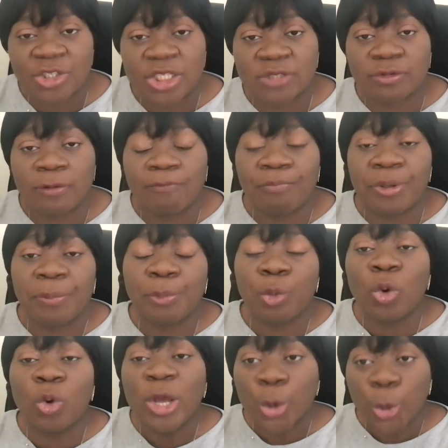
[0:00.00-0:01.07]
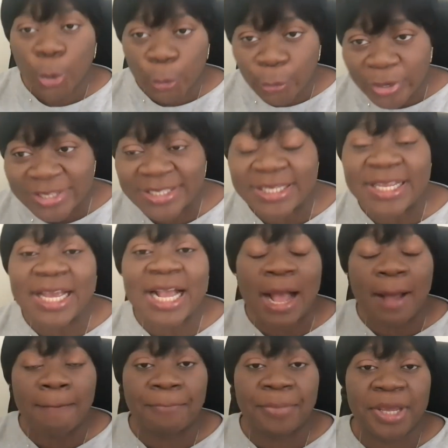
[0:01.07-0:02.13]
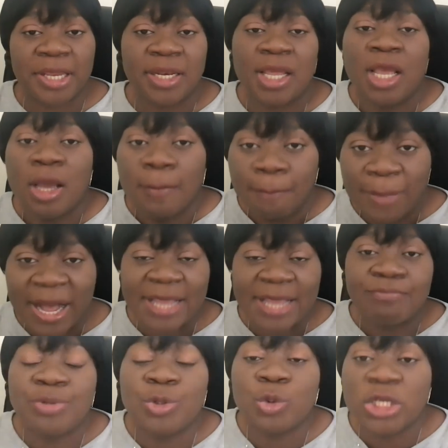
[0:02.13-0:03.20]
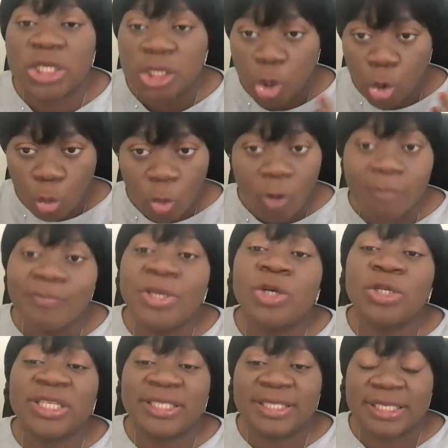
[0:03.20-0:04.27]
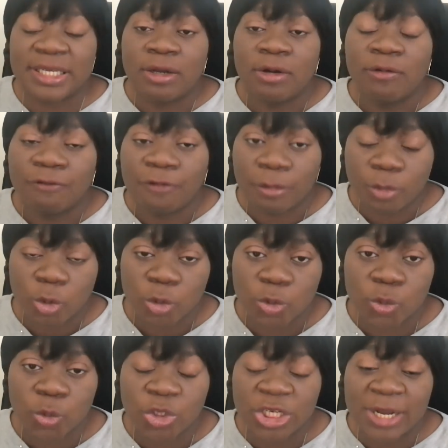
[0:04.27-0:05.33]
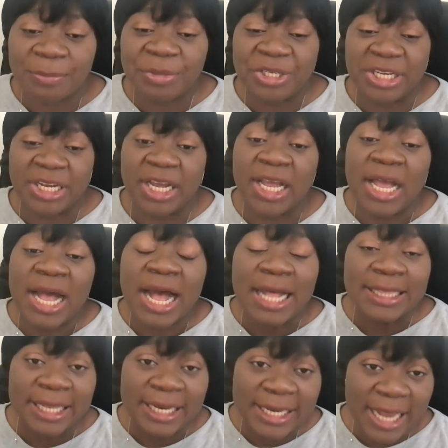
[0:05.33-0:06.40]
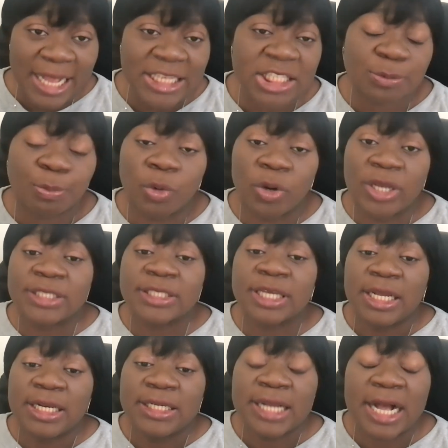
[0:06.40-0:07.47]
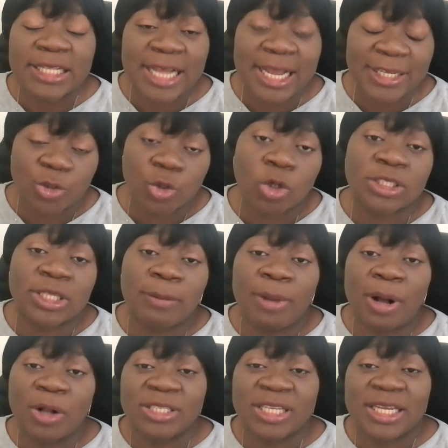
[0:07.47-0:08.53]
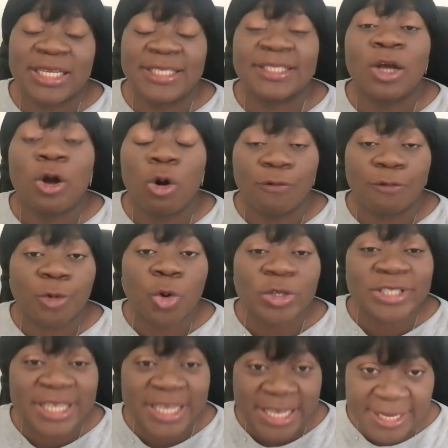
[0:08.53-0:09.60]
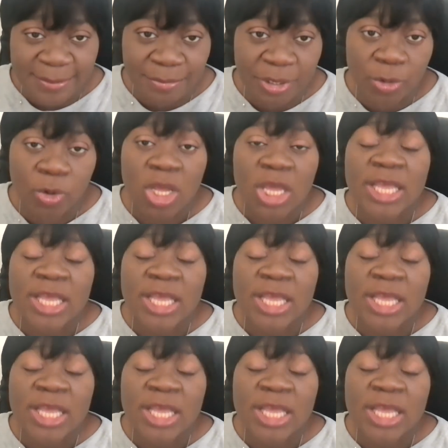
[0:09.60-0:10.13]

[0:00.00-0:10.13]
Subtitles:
from people, creating a campaign by building community from your social media. And the last point that I talked about is, of course, email